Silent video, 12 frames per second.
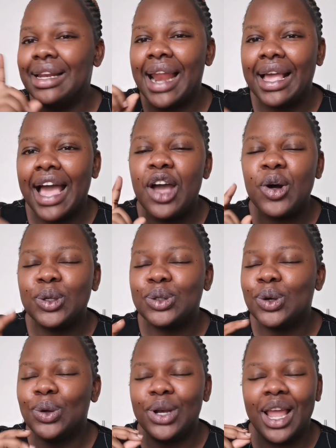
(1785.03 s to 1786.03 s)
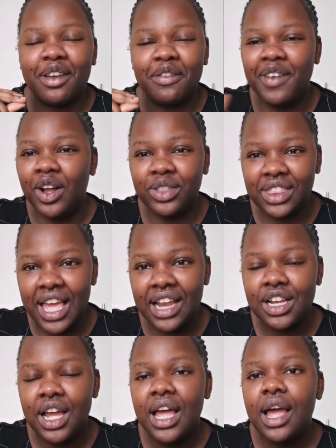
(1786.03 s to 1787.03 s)
Like I also felt
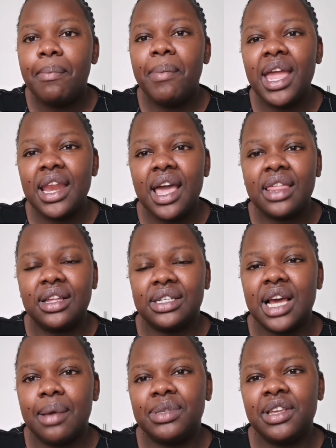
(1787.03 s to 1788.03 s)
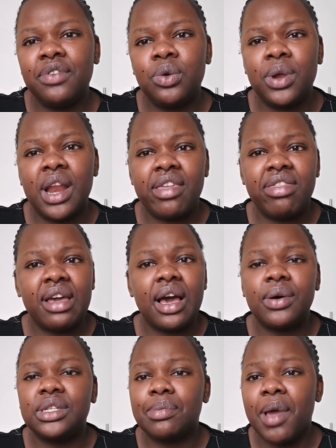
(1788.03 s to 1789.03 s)
that. many other times, even when I think
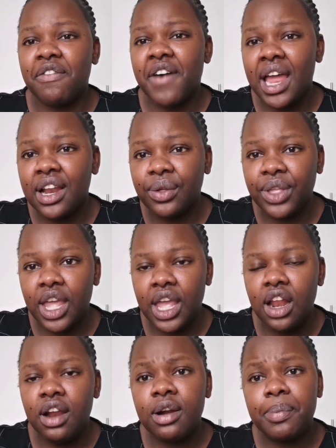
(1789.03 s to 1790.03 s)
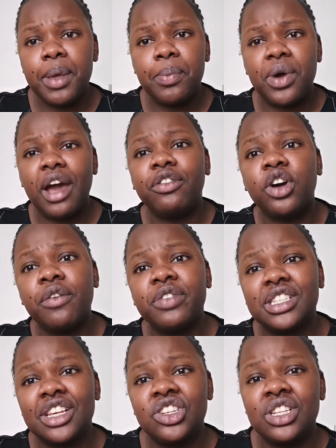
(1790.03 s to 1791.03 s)
I was in my final year, a lot of people have
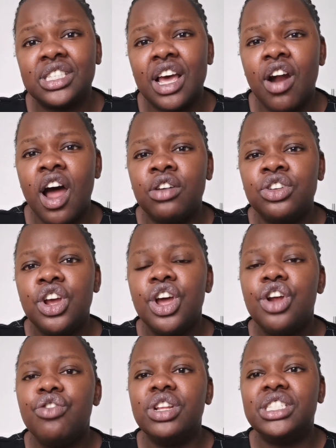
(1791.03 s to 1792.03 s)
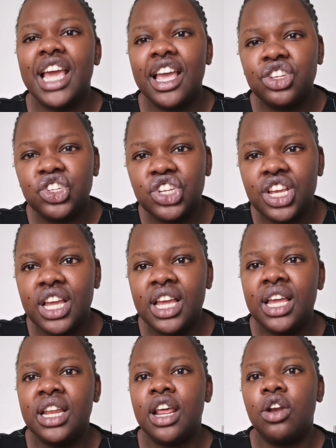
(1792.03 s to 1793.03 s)
conversations around
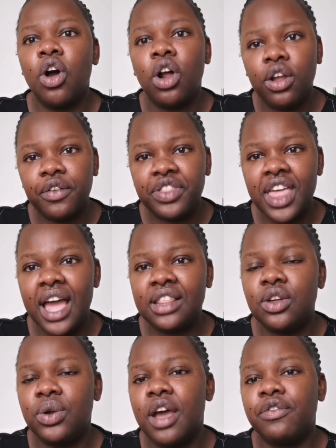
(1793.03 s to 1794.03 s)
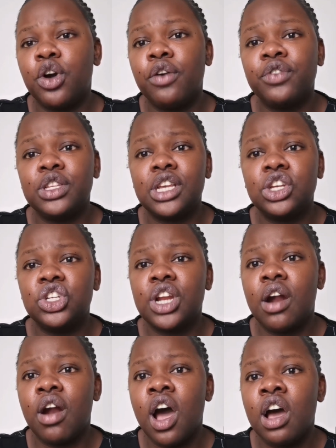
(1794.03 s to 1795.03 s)
retention and all of that. They would have conversation
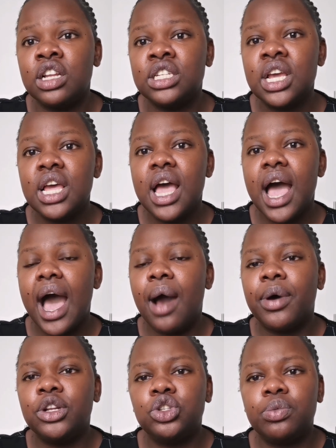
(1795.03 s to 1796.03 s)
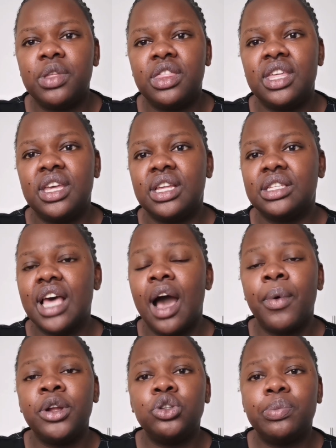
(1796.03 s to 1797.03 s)
around, I want to be this,
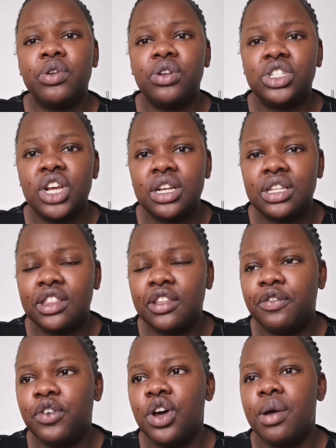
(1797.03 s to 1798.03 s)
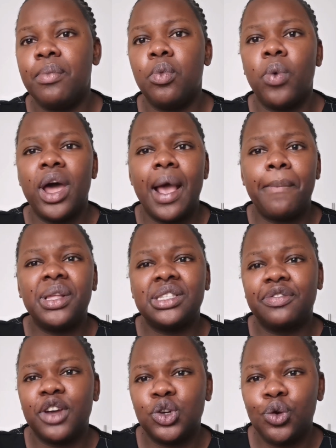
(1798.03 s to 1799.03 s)
I want to be retained in the firm. What
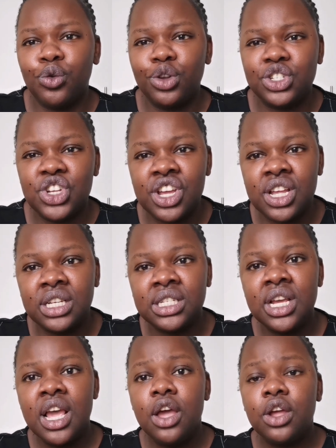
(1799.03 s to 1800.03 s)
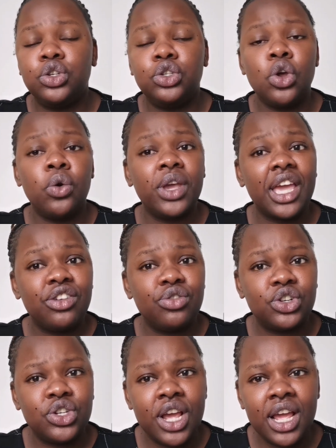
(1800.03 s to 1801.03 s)
happens if I don't get
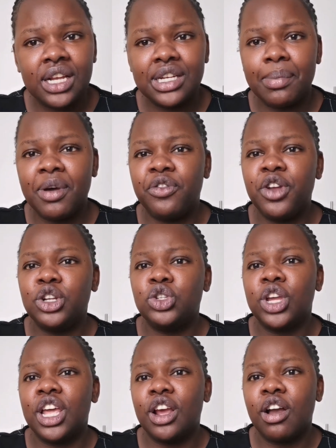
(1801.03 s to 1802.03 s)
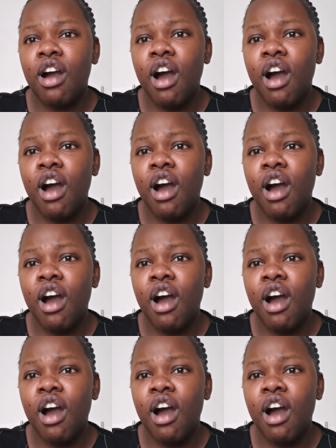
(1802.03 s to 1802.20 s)
returned? I'm afraid to get a